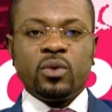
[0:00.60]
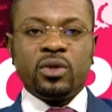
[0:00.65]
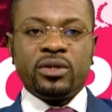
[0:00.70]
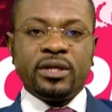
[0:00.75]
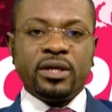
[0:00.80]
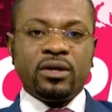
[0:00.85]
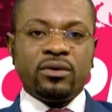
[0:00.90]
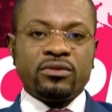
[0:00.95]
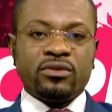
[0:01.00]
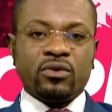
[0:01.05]
Now,
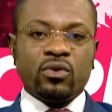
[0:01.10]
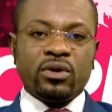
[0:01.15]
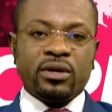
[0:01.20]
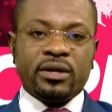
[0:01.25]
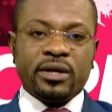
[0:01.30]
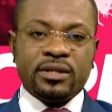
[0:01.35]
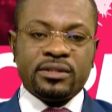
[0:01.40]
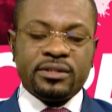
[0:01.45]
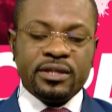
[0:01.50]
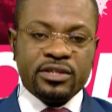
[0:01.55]
the World
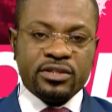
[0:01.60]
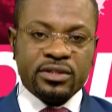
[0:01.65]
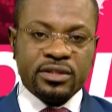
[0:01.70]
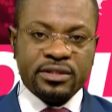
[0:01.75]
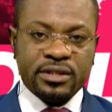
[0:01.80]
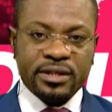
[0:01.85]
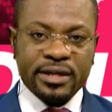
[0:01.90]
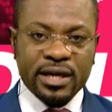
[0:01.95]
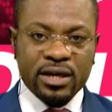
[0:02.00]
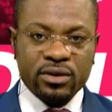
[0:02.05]
Health
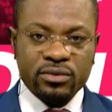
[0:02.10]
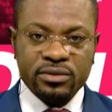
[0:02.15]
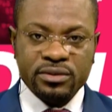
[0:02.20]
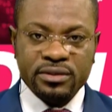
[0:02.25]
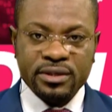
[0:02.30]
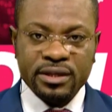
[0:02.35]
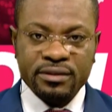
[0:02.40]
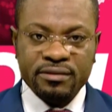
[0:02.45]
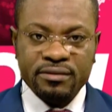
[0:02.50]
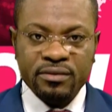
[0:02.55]
Organization has
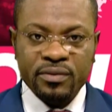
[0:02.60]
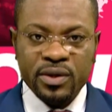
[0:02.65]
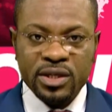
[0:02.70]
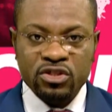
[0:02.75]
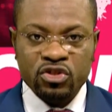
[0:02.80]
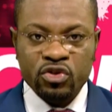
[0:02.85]
announced that